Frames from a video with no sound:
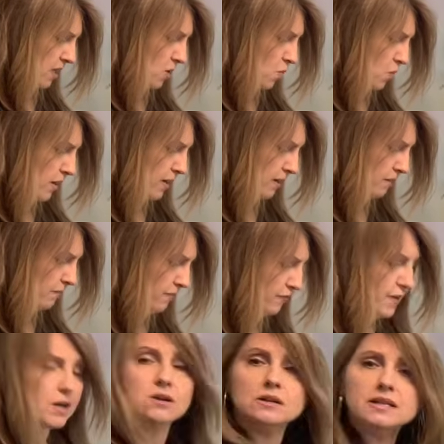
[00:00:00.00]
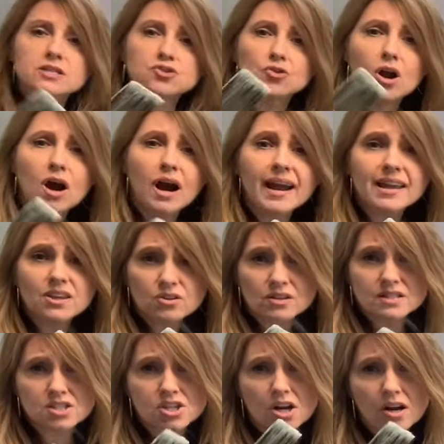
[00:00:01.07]
You want it fairly dry. You can
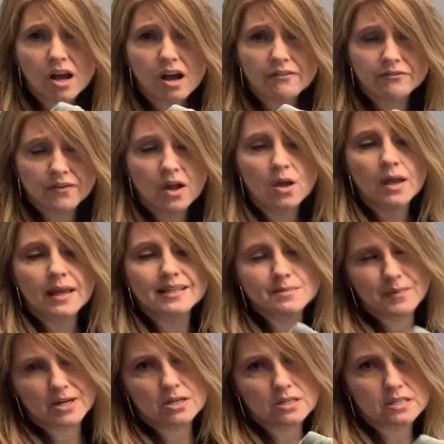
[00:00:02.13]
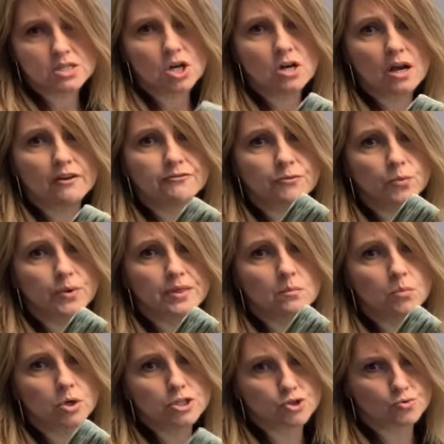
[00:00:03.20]
start off, it's better to start off with it
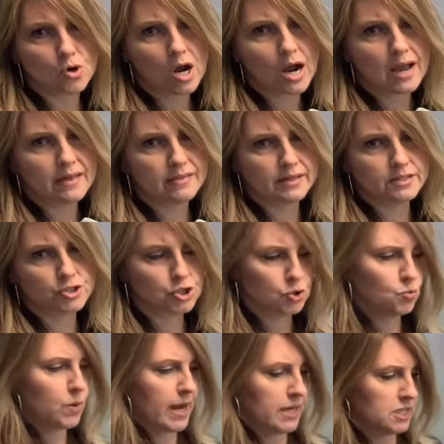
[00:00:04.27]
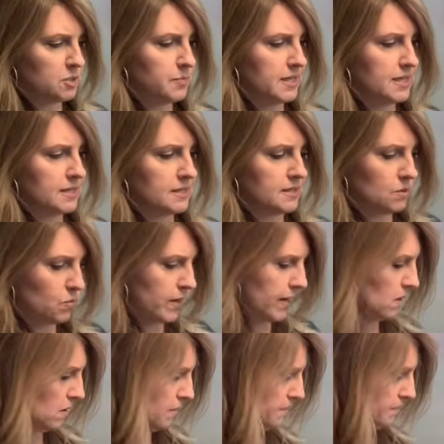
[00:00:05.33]
more dry than too wet because the wet
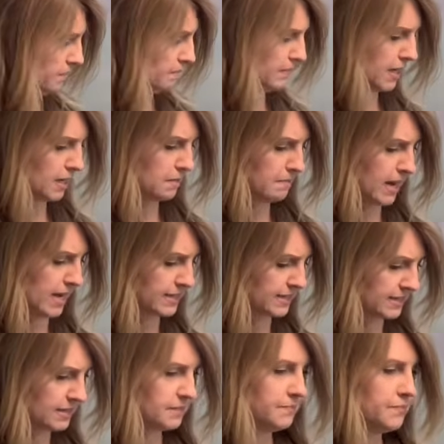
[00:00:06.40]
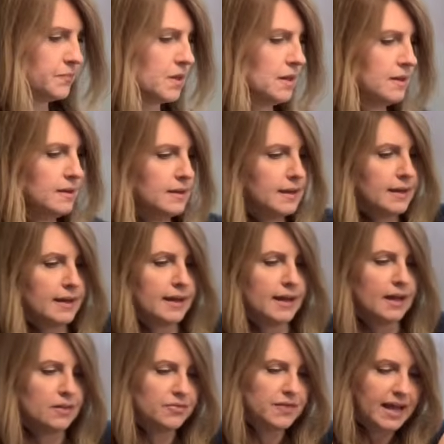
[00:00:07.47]
will make a mess.
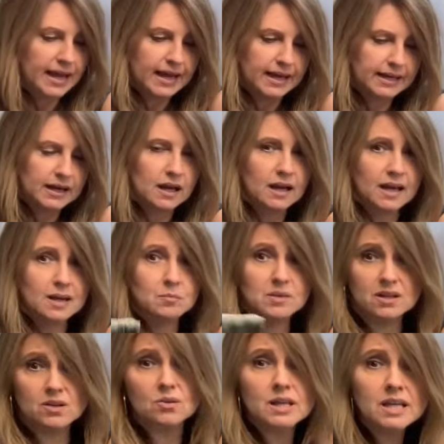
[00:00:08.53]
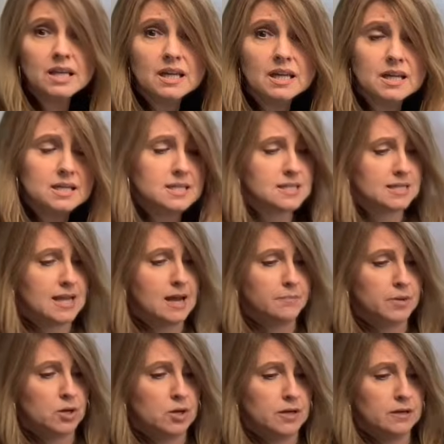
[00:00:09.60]
And then I'm literally gonna slap
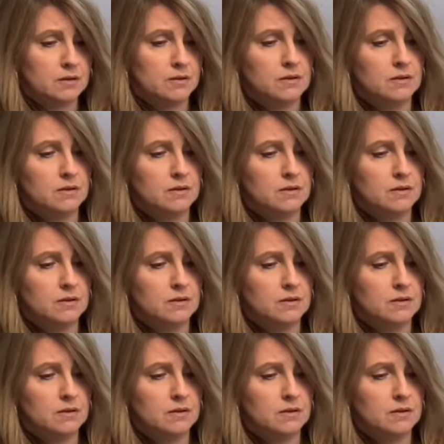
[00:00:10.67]
it on.